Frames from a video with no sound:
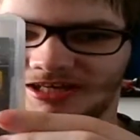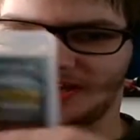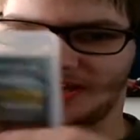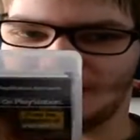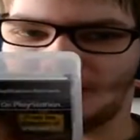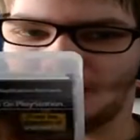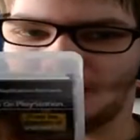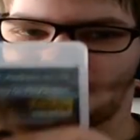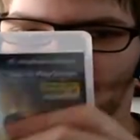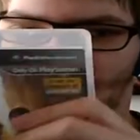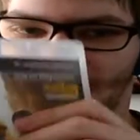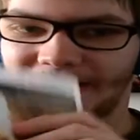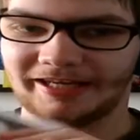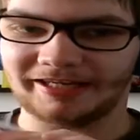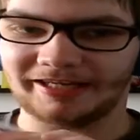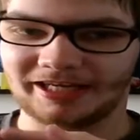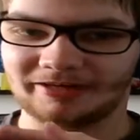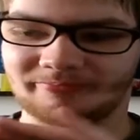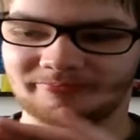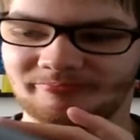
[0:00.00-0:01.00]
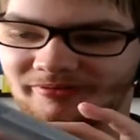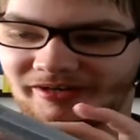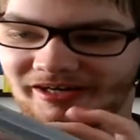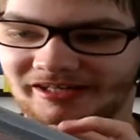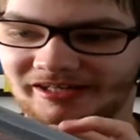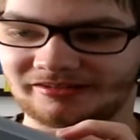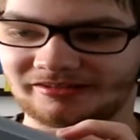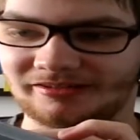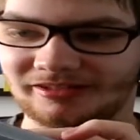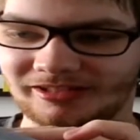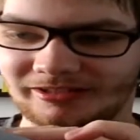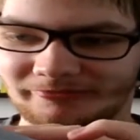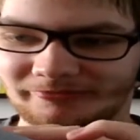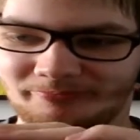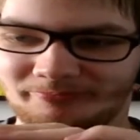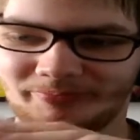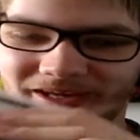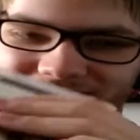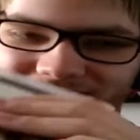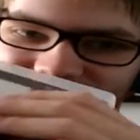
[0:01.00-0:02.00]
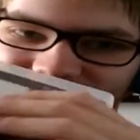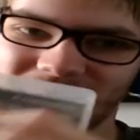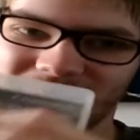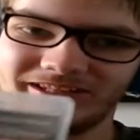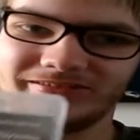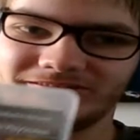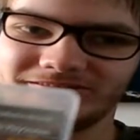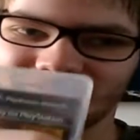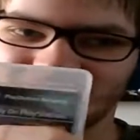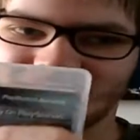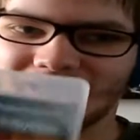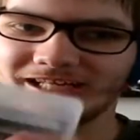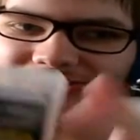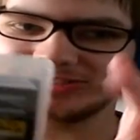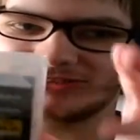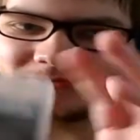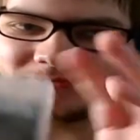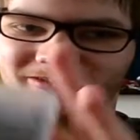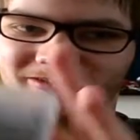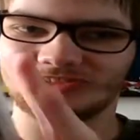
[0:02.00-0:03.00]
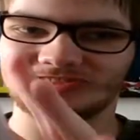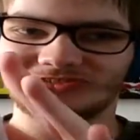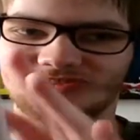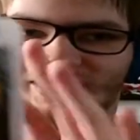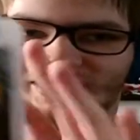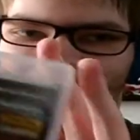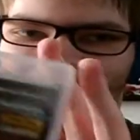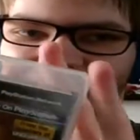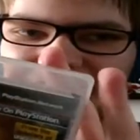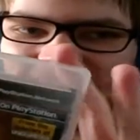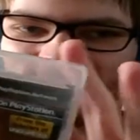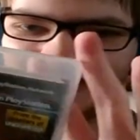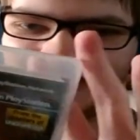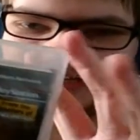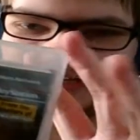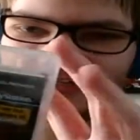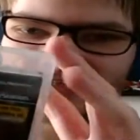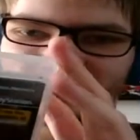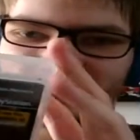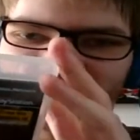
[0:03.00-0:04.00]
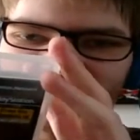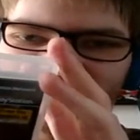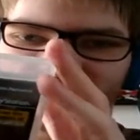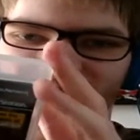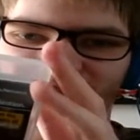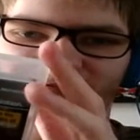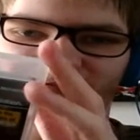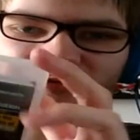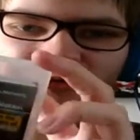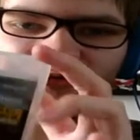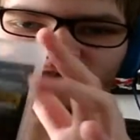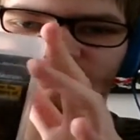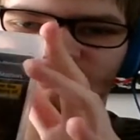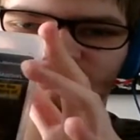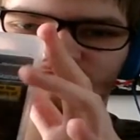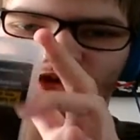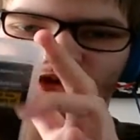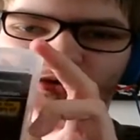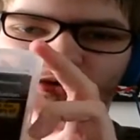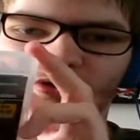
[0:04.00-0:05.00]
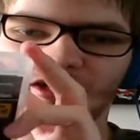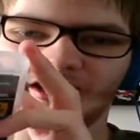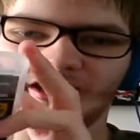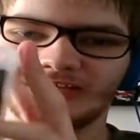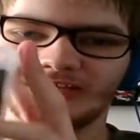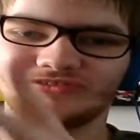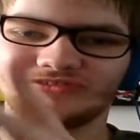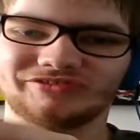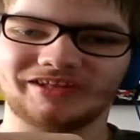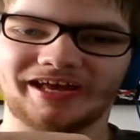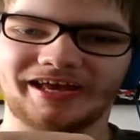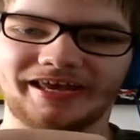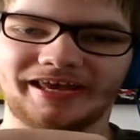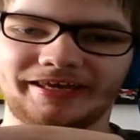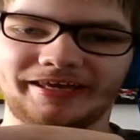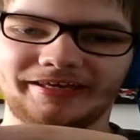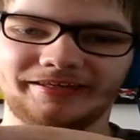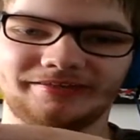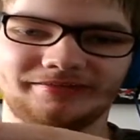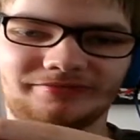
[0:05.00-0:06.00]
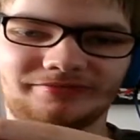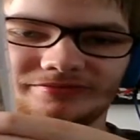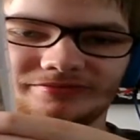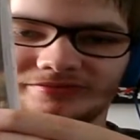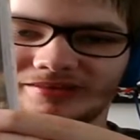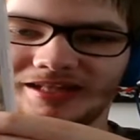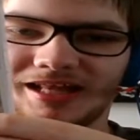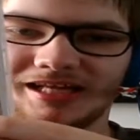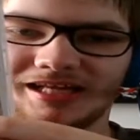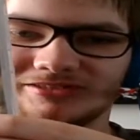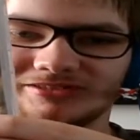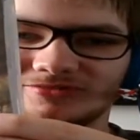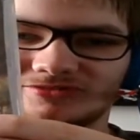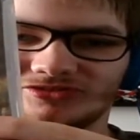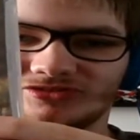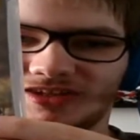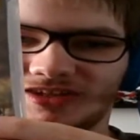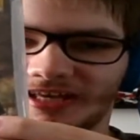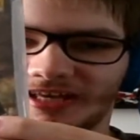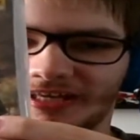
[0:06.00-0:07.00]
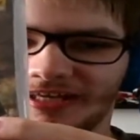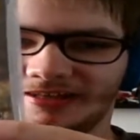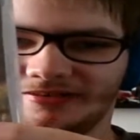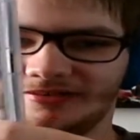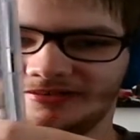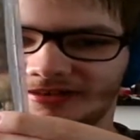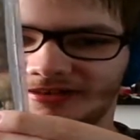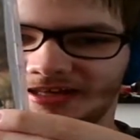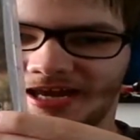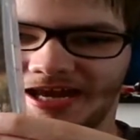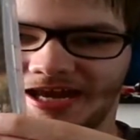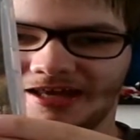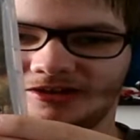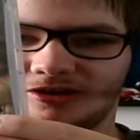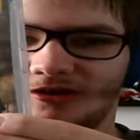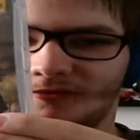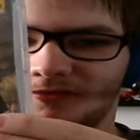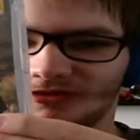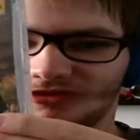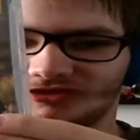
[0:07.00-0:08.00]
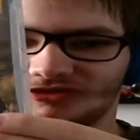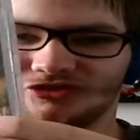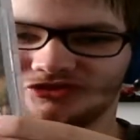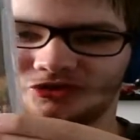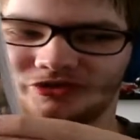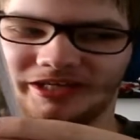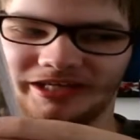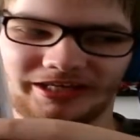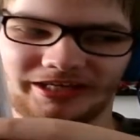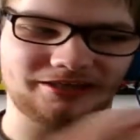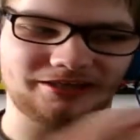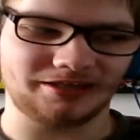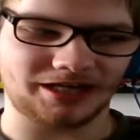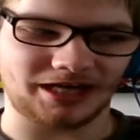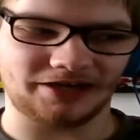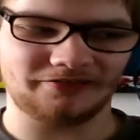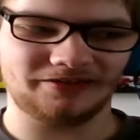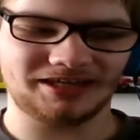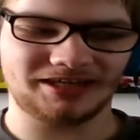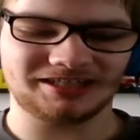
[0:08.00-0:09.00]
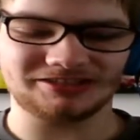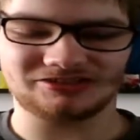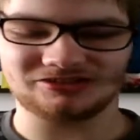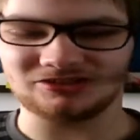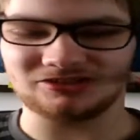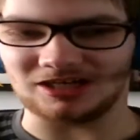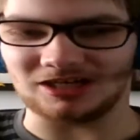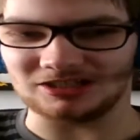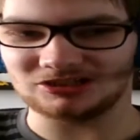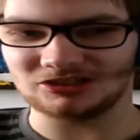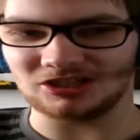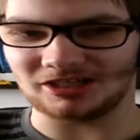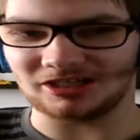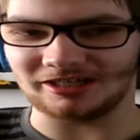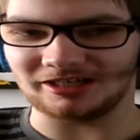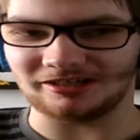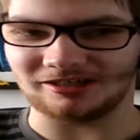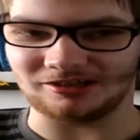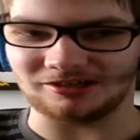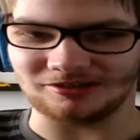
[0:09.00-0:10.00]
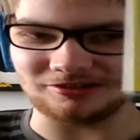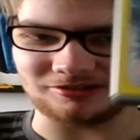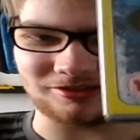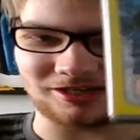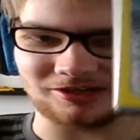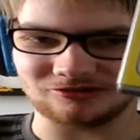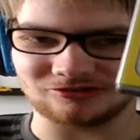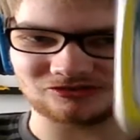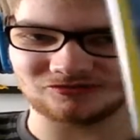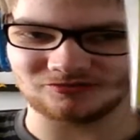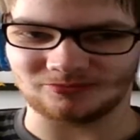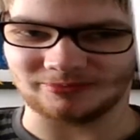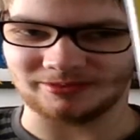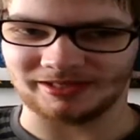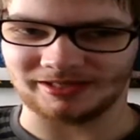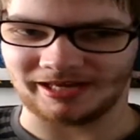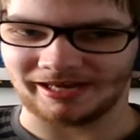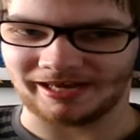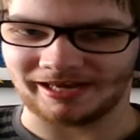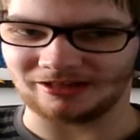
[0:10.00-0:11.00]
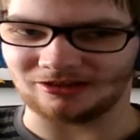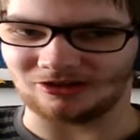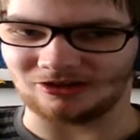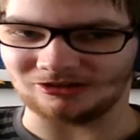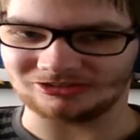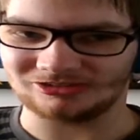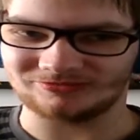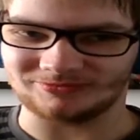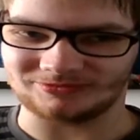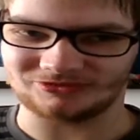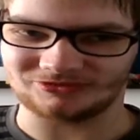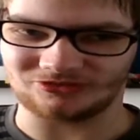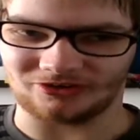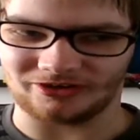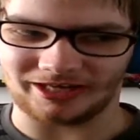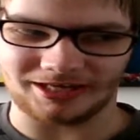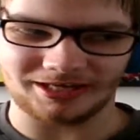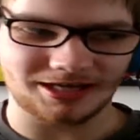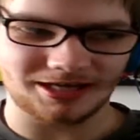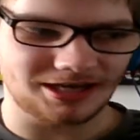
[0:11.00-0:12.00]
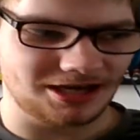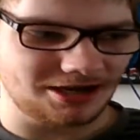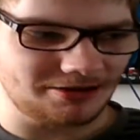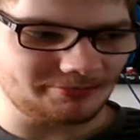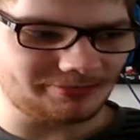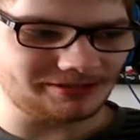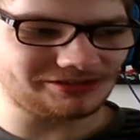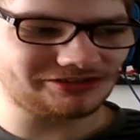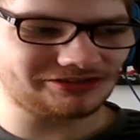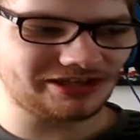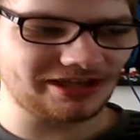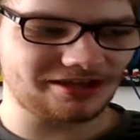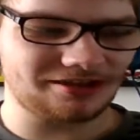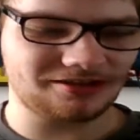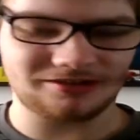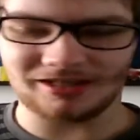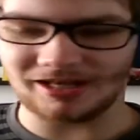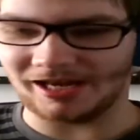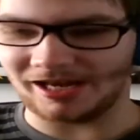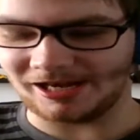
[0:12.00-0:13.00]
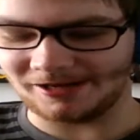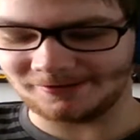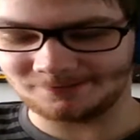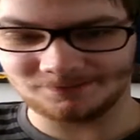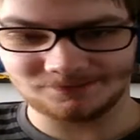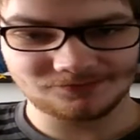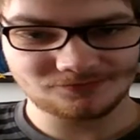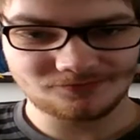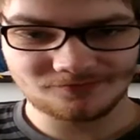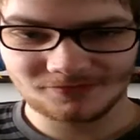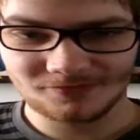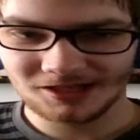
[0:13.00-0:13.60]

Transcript: uh, overrated, but basically The Last of Us is like, for Sony, it's like, The Last of Us is like Halo for Sony. I think it's a chart that counts Halo as for Sony, but still, um,